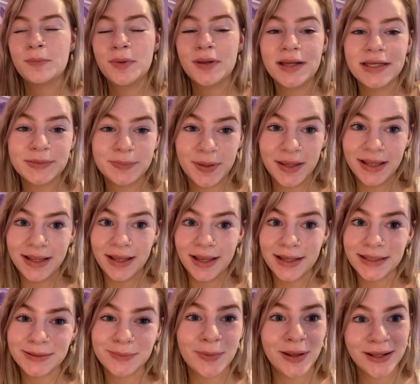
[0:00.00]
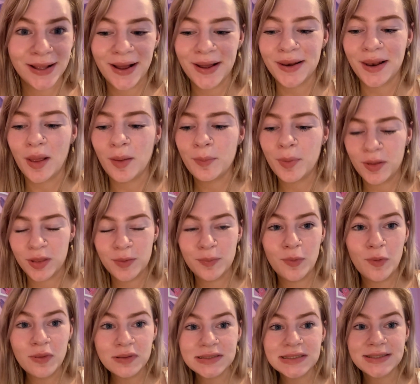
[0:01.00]
because pink is my colour, but the
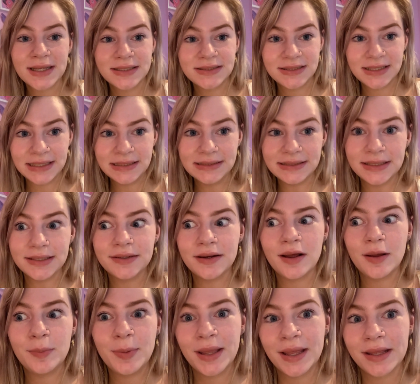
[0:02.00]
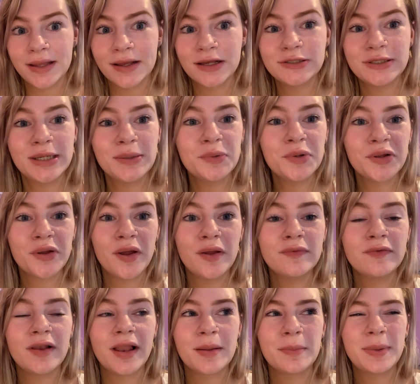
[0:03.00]
boxes I send in are pink, so I don't want to go
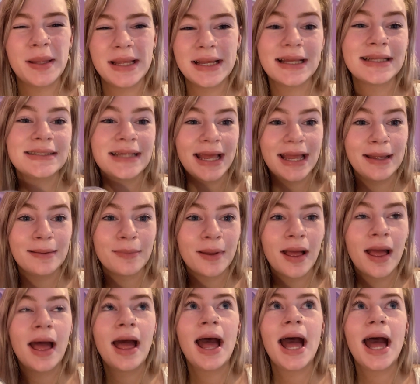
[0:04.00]
for like pink tape